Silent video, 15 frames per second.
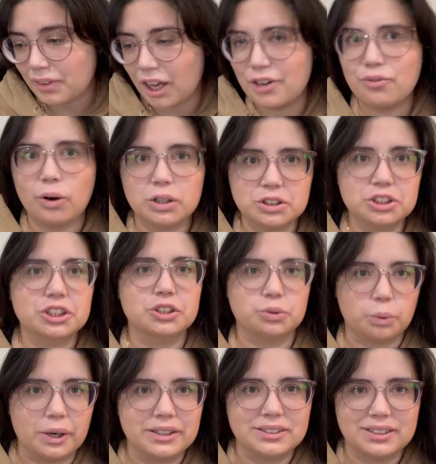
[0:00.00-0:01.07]
I watched it
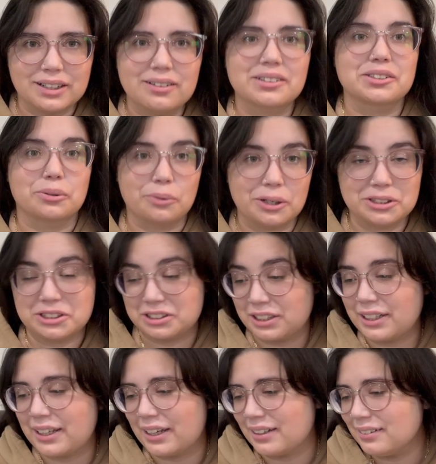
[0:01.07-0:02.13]
twice now because I watched it
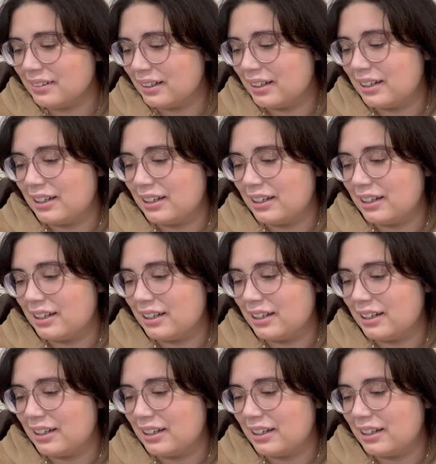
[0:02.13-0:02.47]
again.